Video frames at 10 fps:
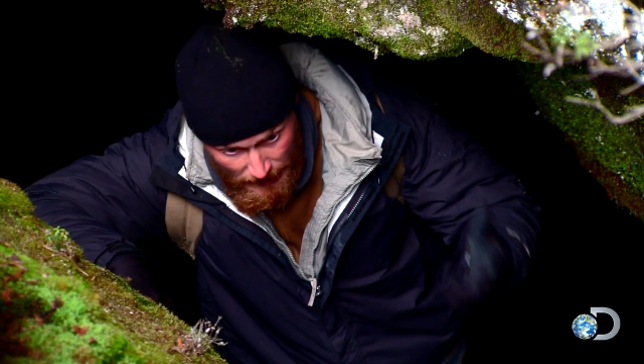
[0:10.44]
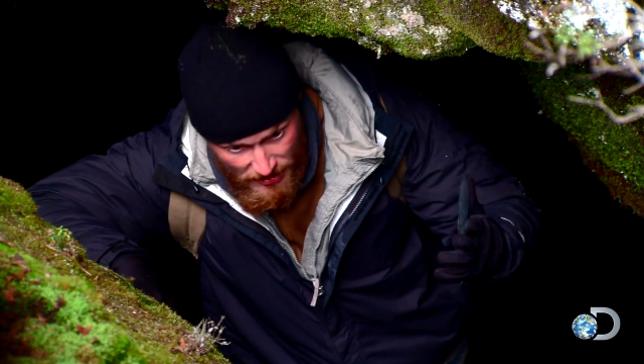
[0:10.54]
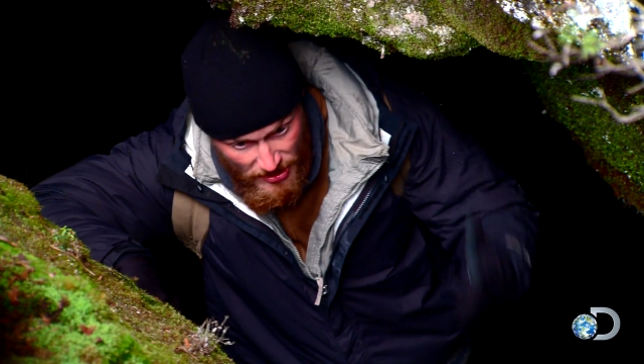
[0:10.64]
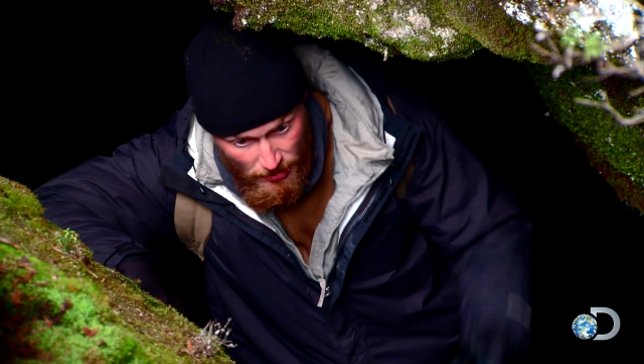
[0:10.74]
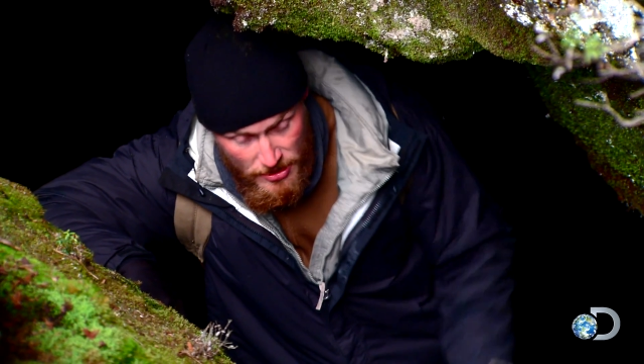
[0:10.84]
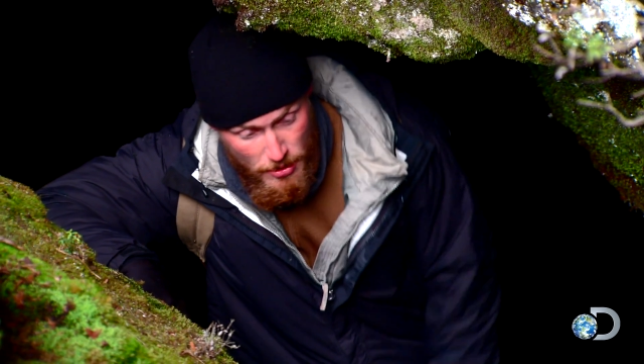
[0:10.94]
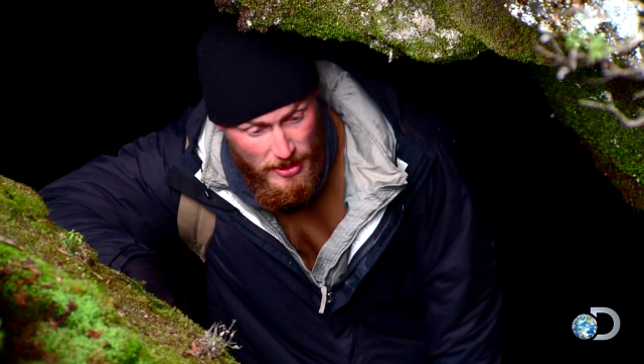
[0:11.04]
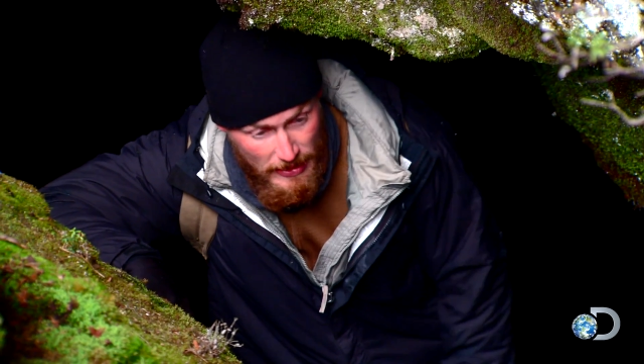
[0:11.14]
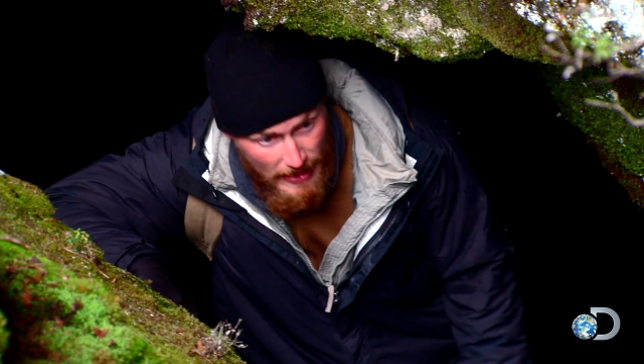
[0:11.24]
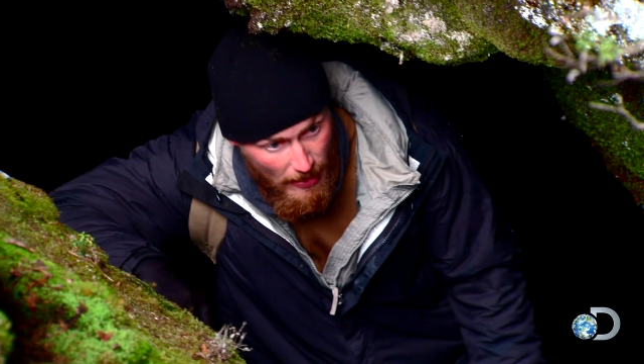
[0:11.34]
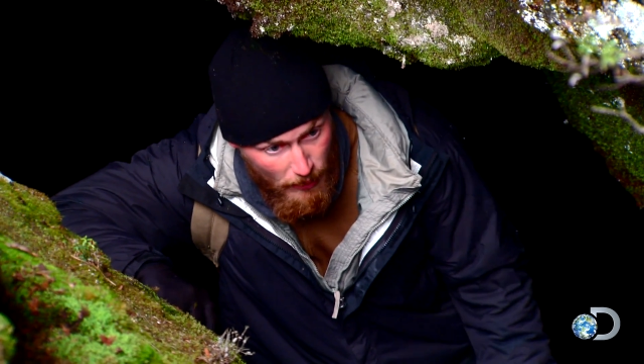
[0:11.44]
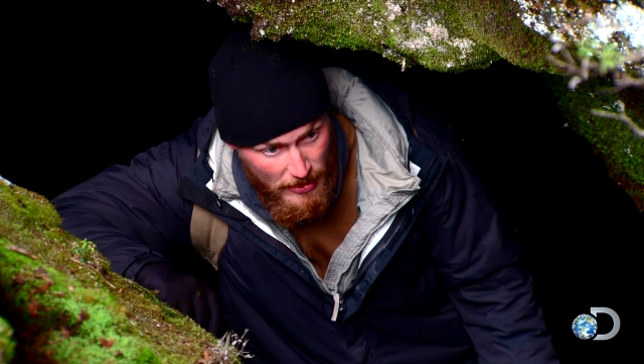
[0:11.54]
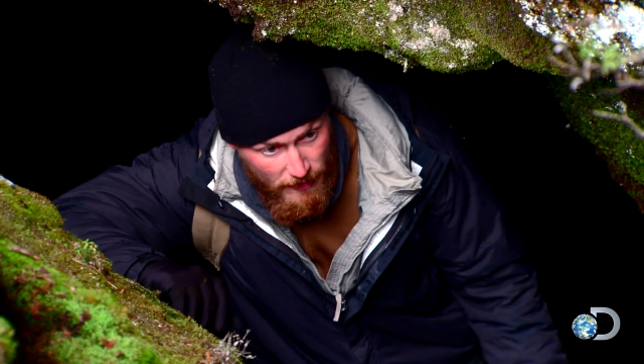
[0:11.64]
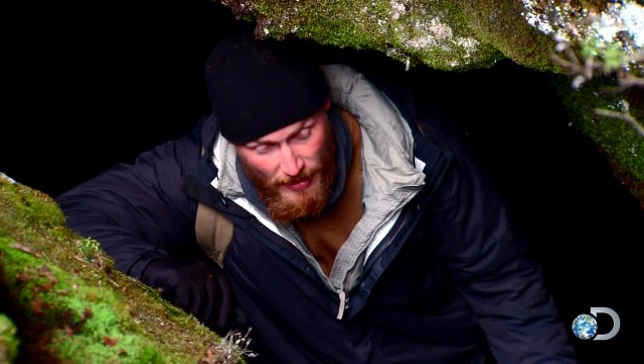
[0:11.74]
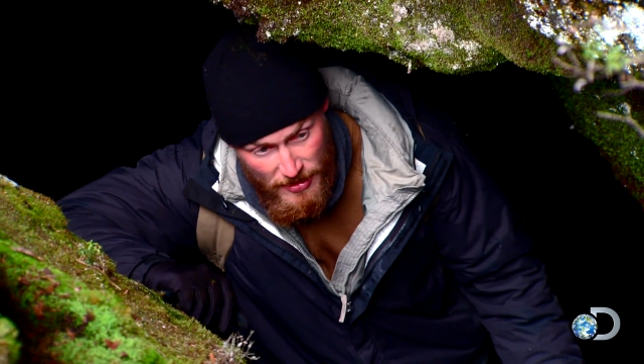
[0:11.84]
The CO2 thing, yeah, we need
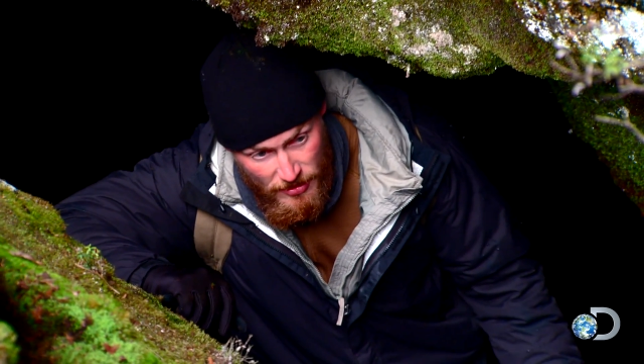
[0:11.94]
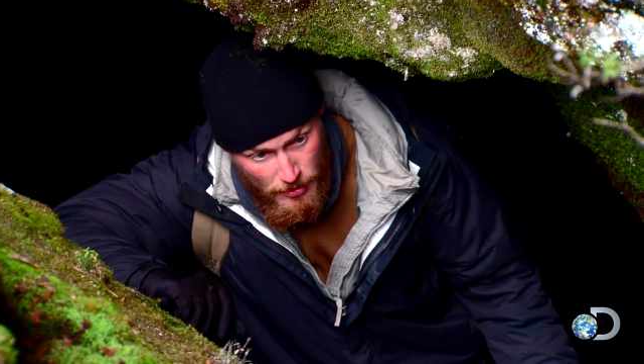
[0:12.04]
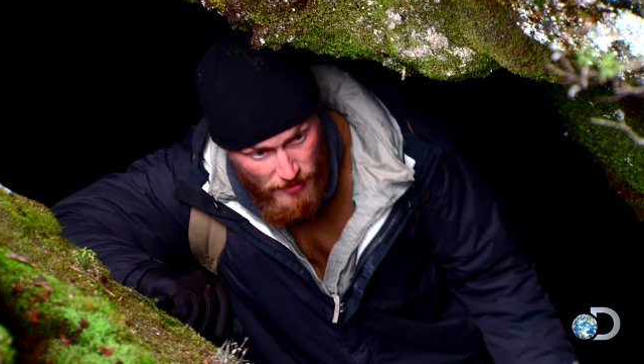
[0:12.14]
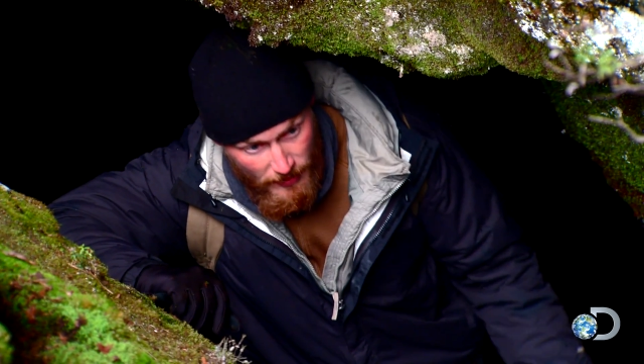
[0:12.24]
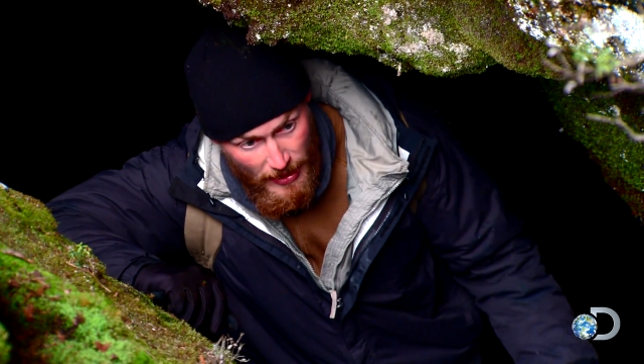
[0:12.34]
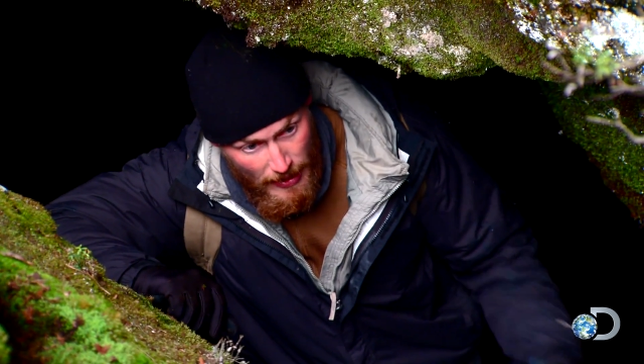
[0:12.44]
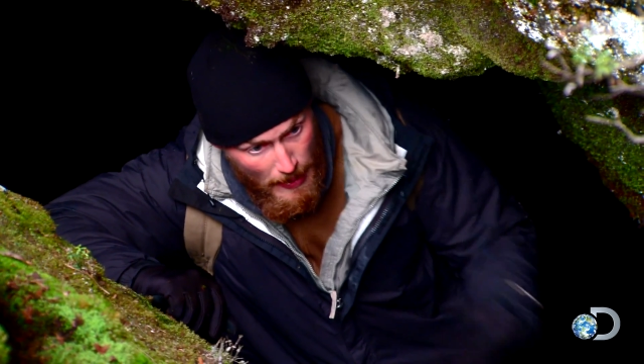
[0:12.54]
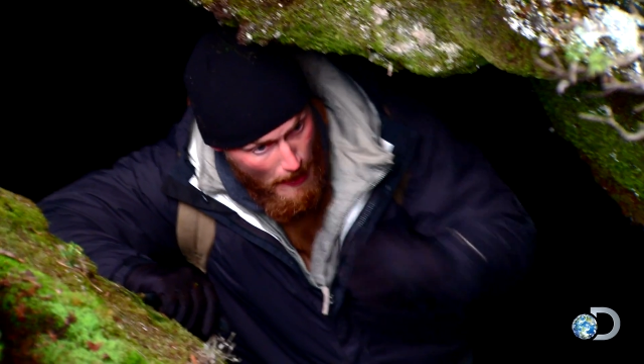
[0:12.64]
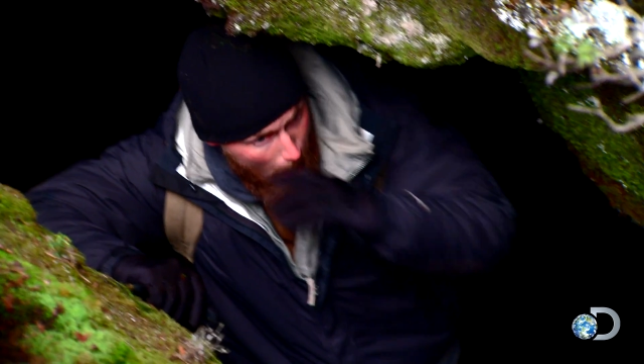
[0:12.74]
to find a solution for that. Well,